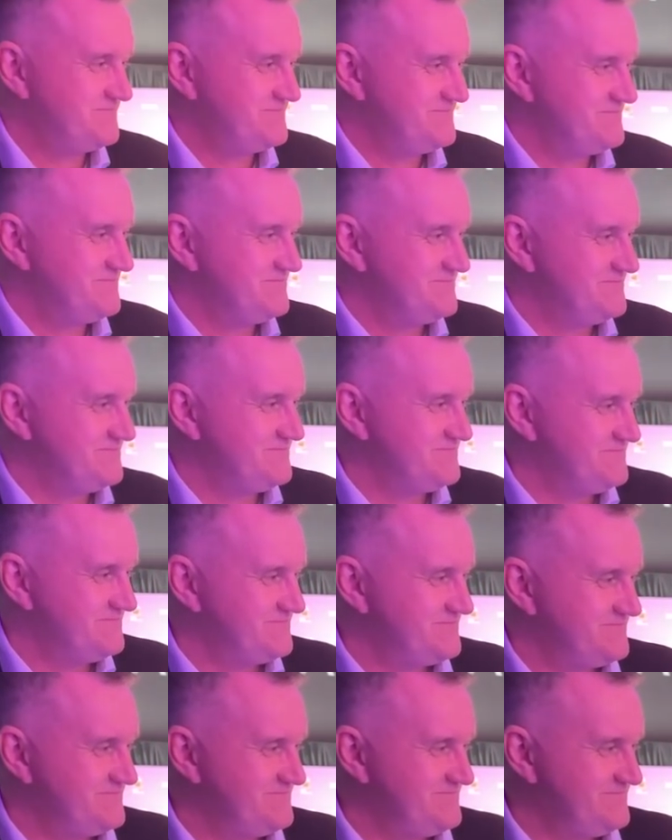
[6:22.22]

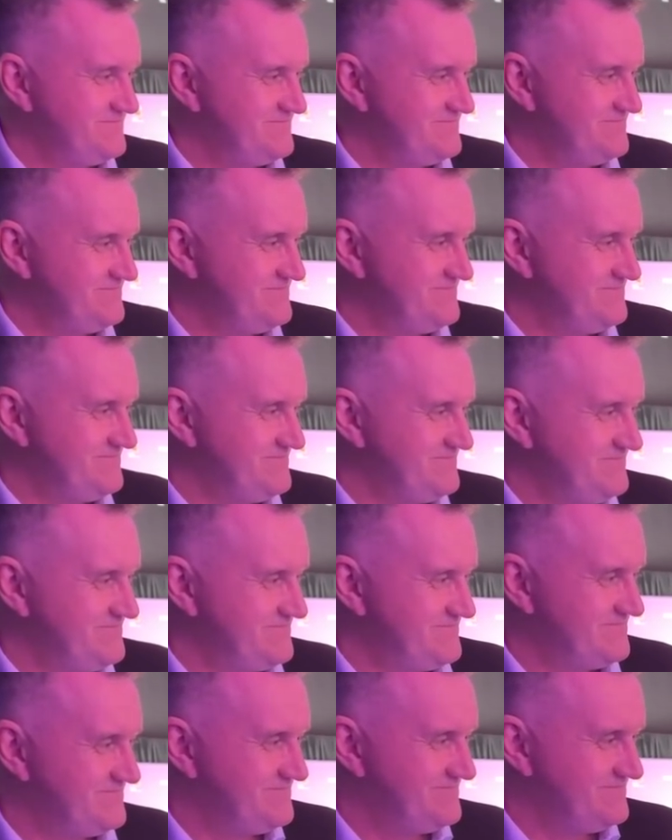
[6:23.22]

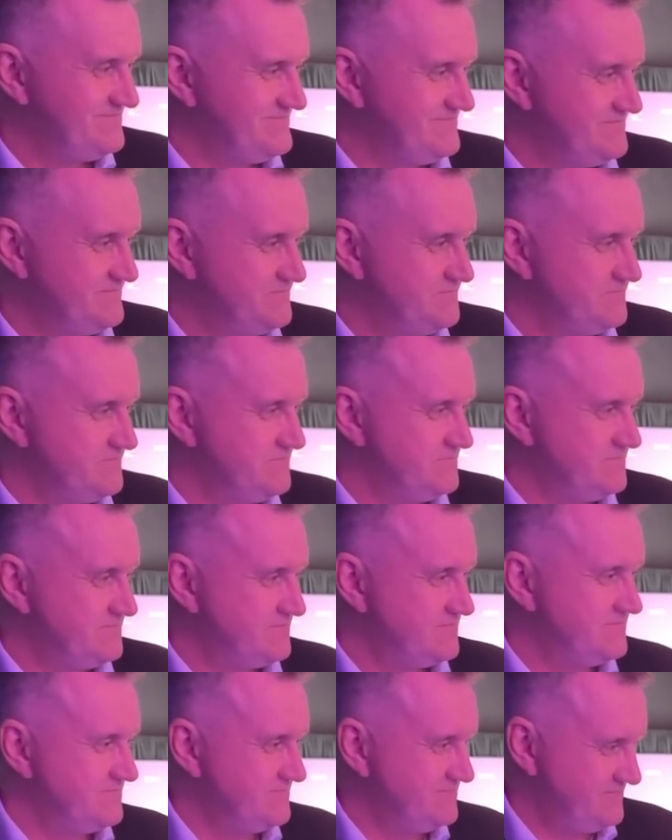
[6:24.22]

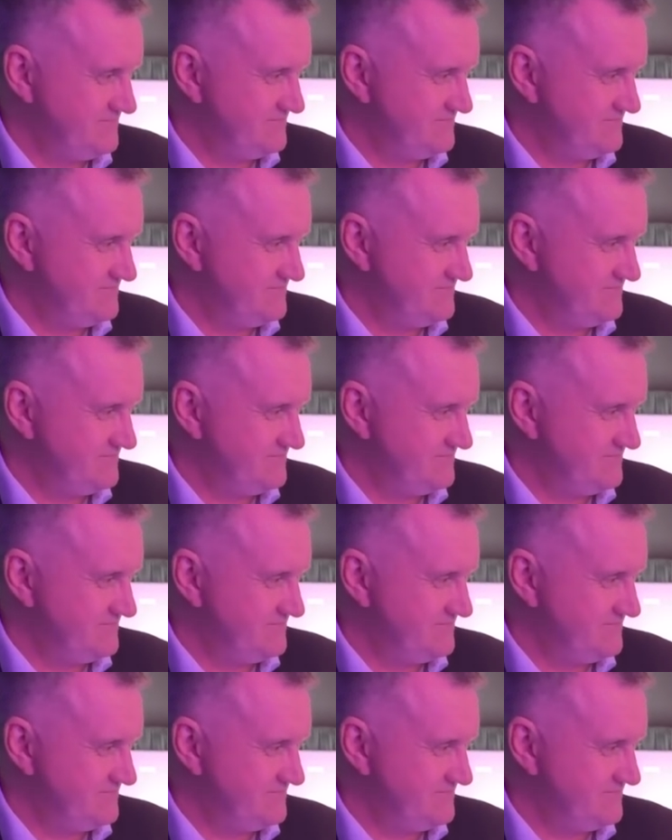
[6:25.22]
This person isn't speaking.